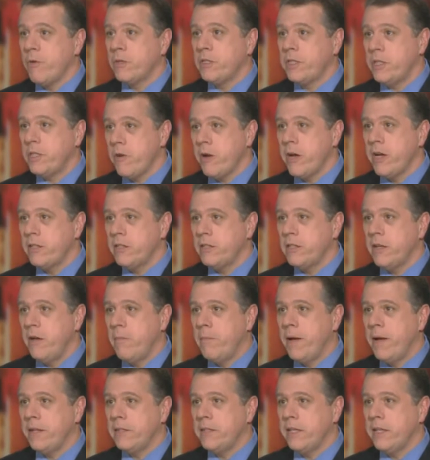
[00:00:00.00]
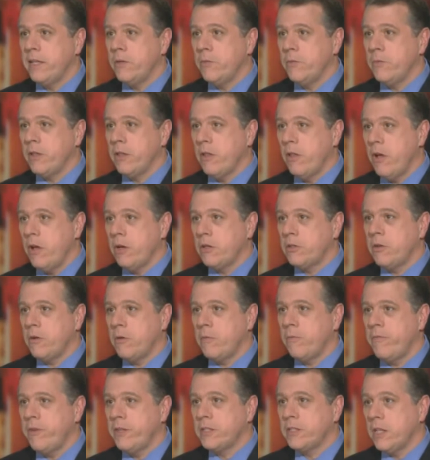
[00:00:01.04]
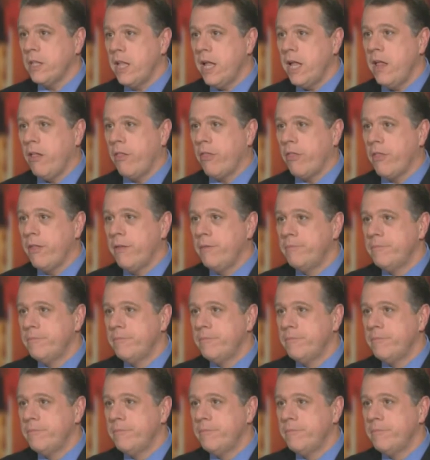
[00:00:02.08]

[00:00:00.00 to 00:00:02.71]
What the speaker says: serious about dealing with long-term fiscal health.